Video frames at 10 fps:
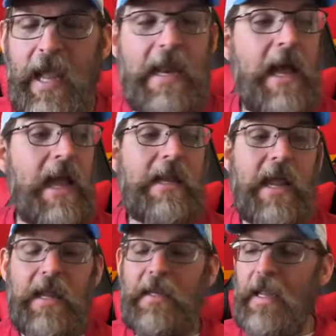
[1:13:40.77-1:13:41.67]

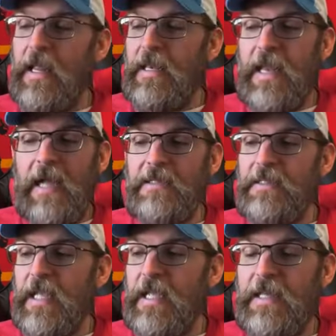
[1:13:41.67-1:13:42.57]
and not
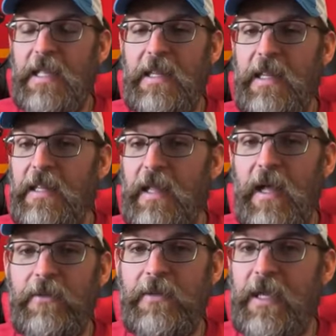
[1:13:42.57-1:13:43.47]
saying that
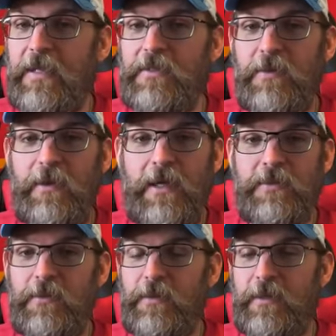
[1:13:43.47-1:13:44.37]
the other cast don't
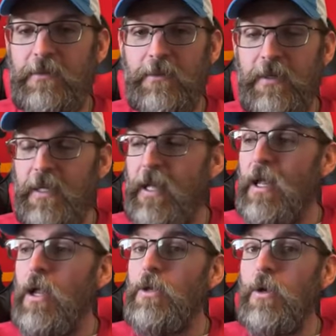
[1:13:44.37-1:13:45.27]
hustle with other work,
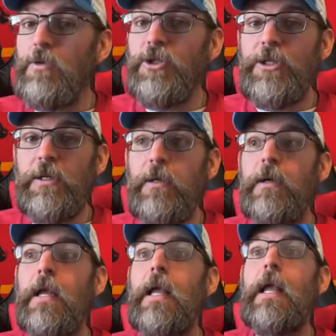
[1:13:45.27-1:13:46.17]

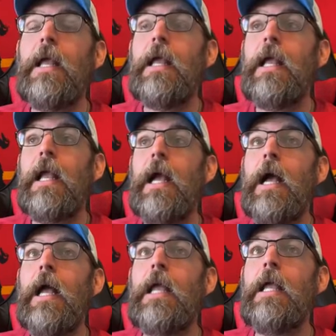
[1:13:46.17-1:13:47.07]
Noshir
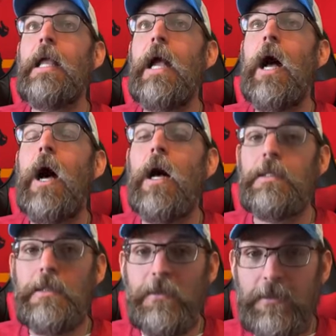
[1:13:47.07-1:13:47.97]

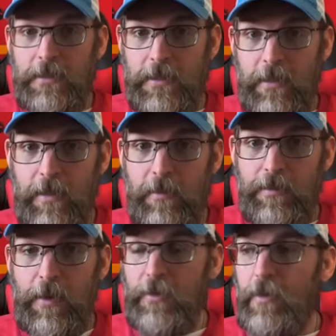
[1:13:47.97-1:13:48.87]
hustles.
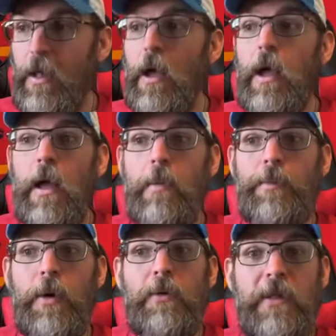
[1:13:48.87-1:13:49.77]

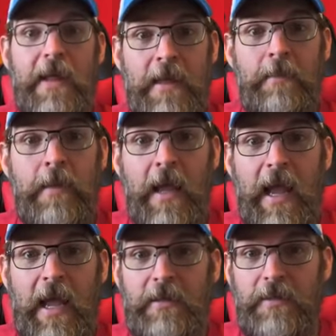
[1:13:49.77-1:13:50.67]
Both him
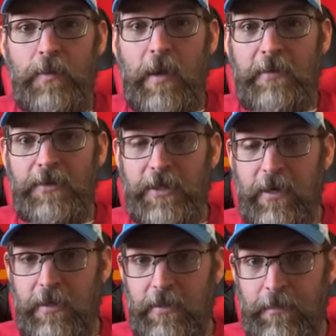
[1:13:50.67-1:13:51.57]
and his wife
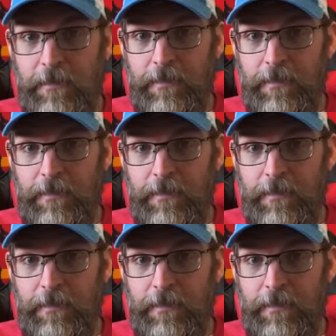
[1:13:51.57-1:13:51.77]
Sharon,